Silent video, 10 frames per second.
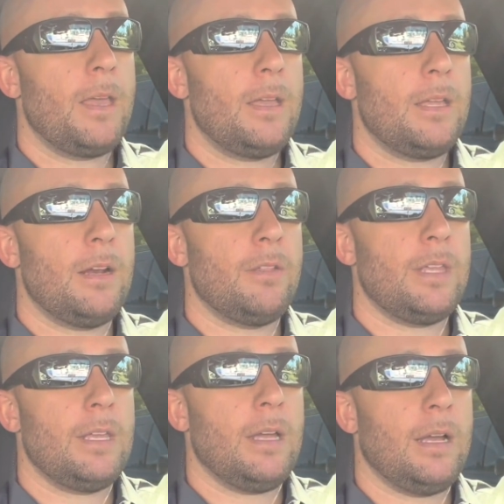
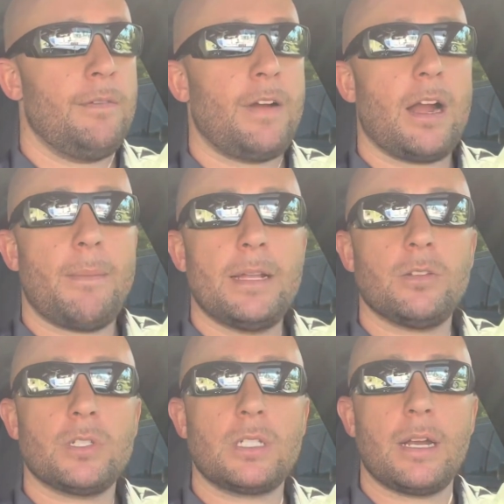
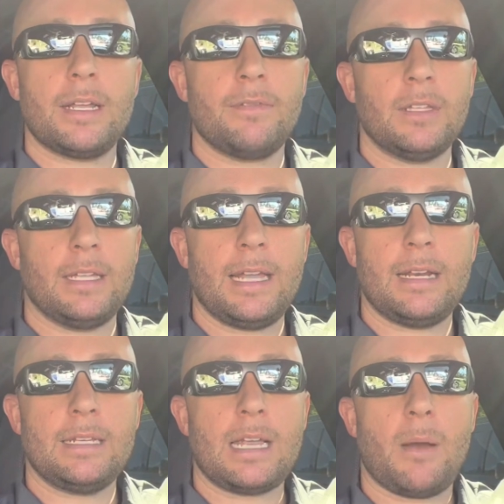environmental study of the
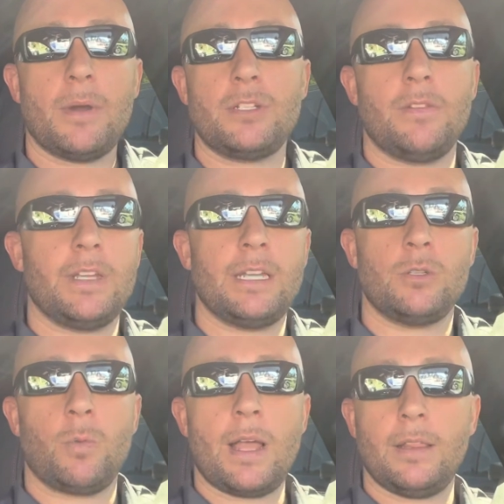land is, how much of it
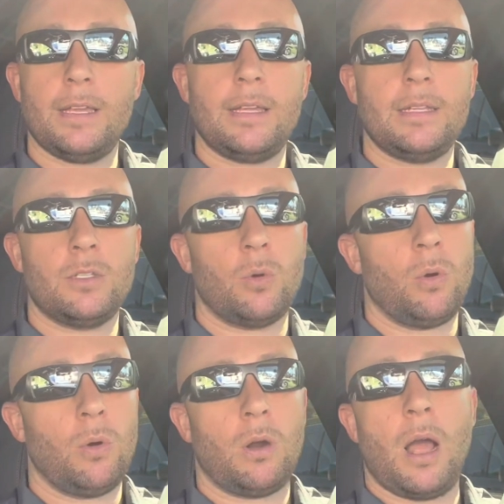is wetlands
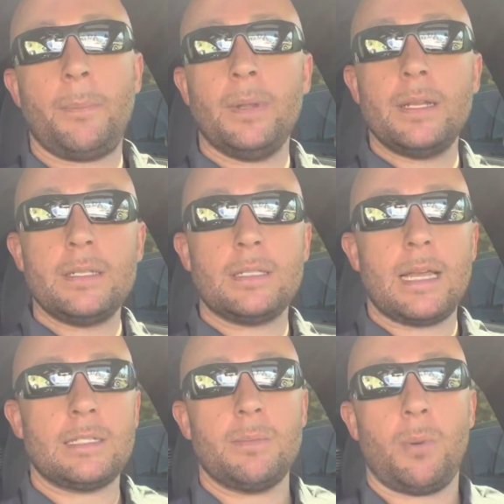or uplands.
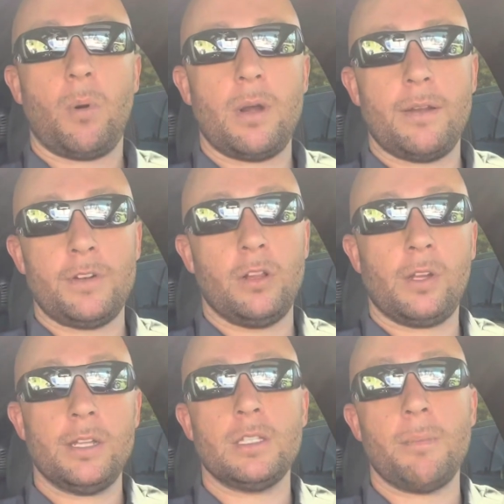That's important if you're
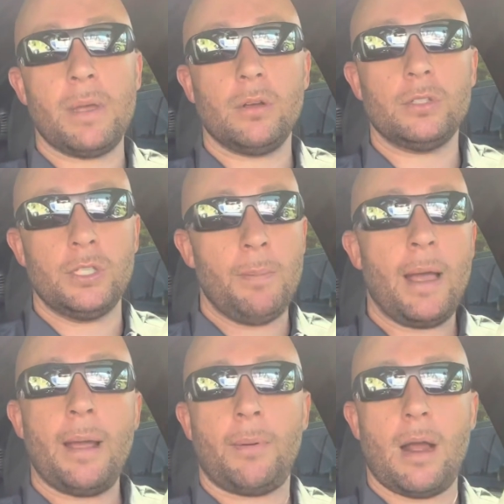looking to build and you
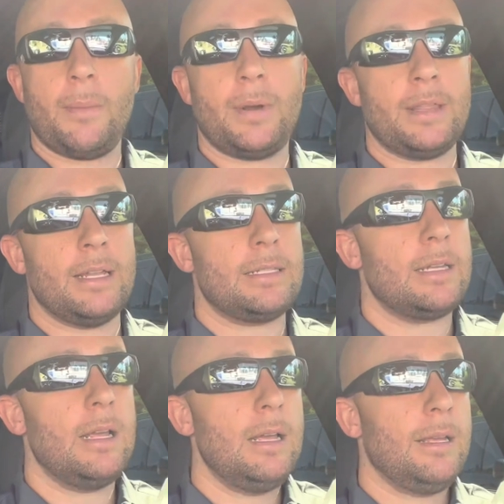buy a property
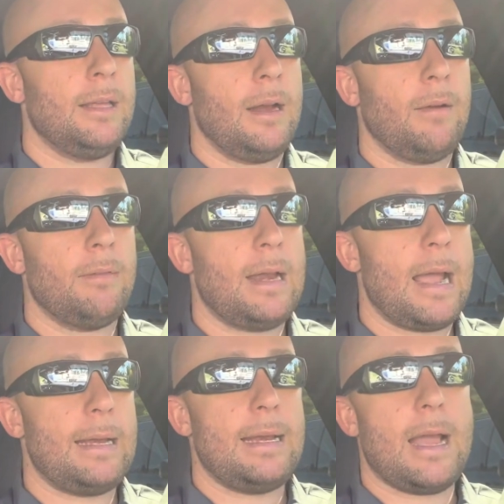that's
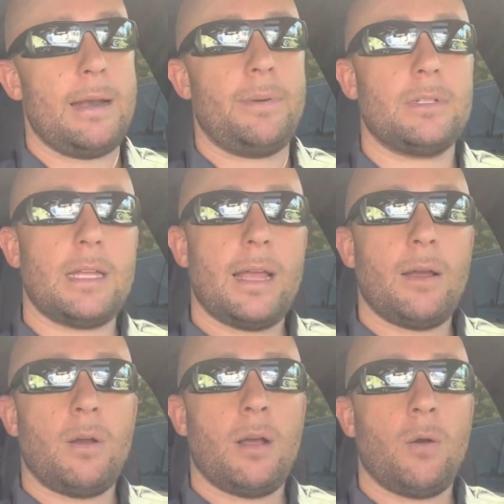
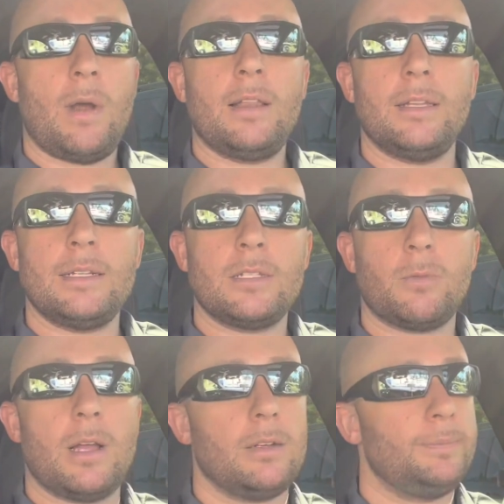99% wetlands.
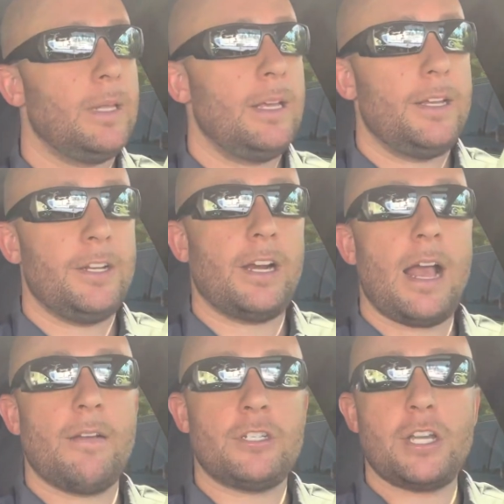Well, you're going
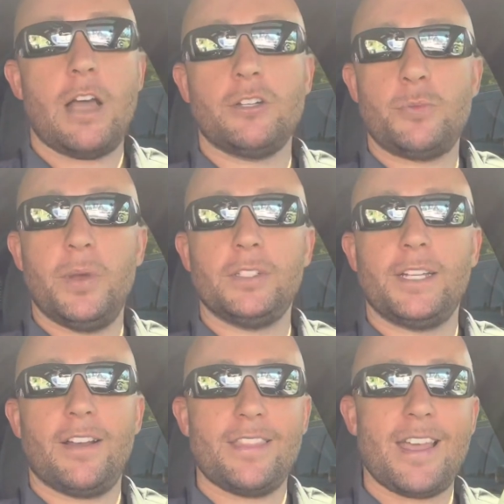to have a challenge
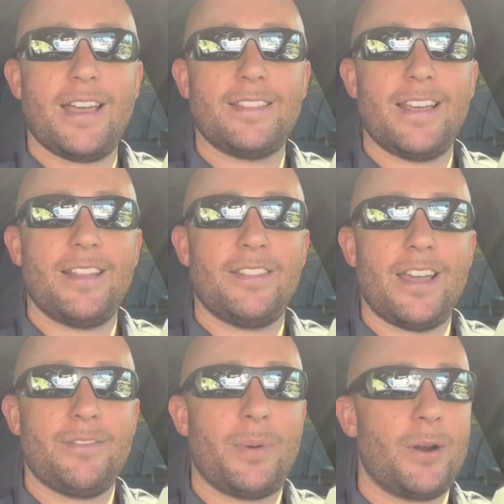building on
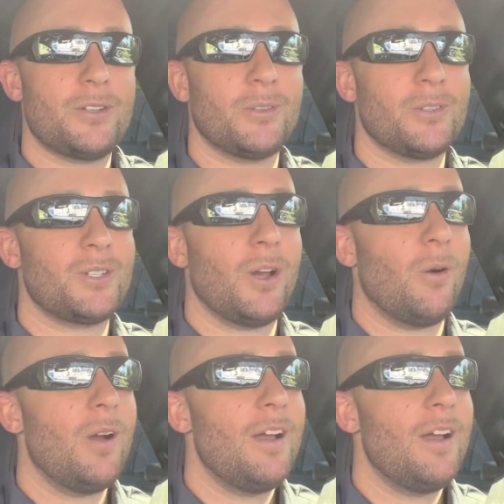that parcel. So